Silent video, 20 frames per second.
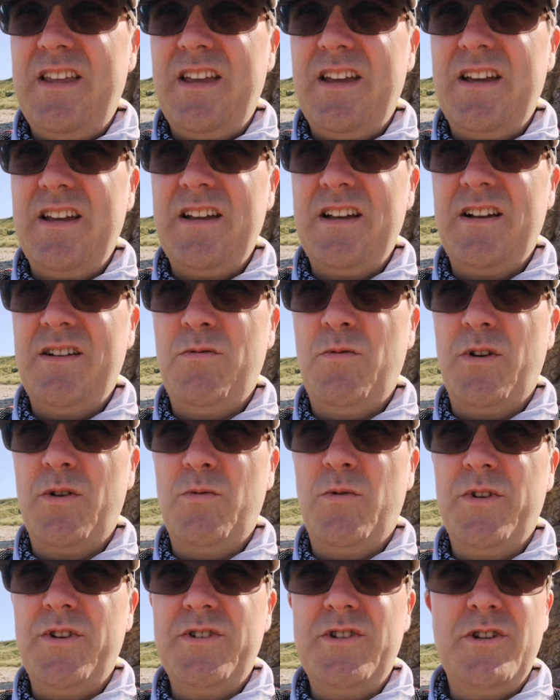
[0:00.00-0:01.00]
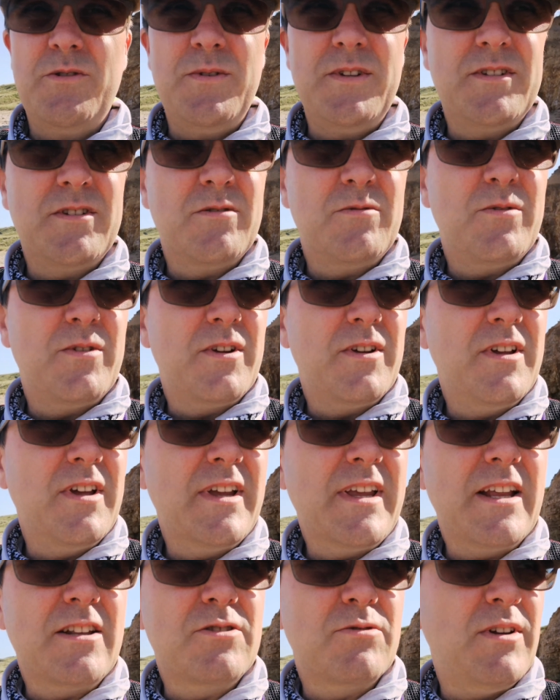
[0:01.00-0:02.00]
yeah what I want to do is I want to
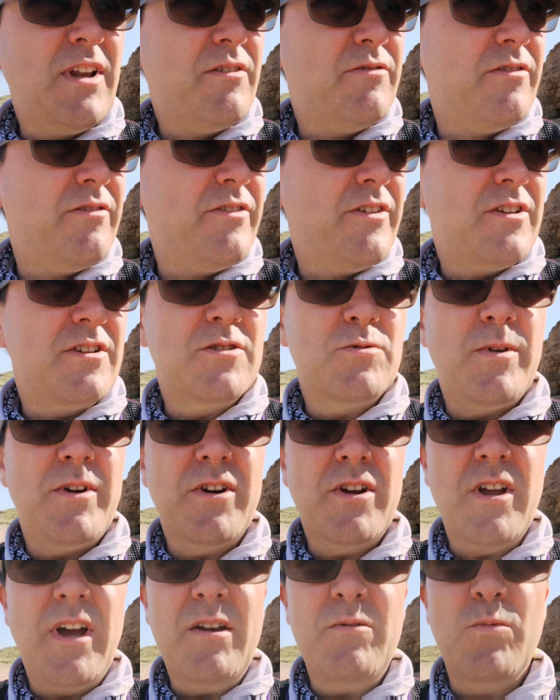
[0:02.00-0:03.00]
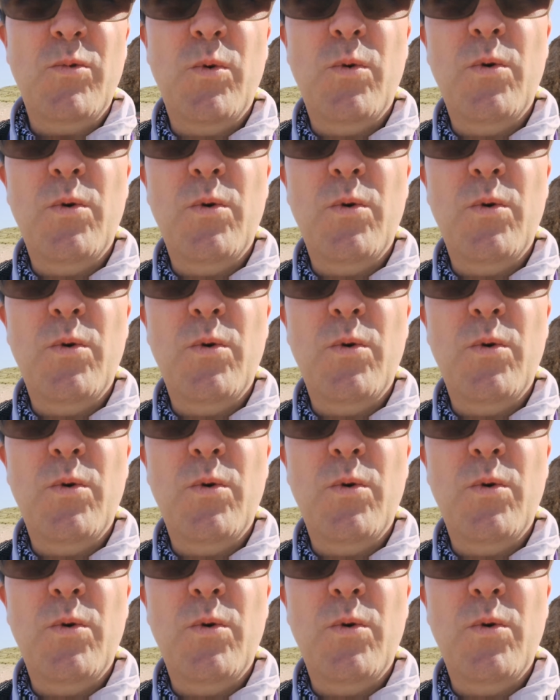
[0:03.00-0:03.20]
get to a level of fitness where I can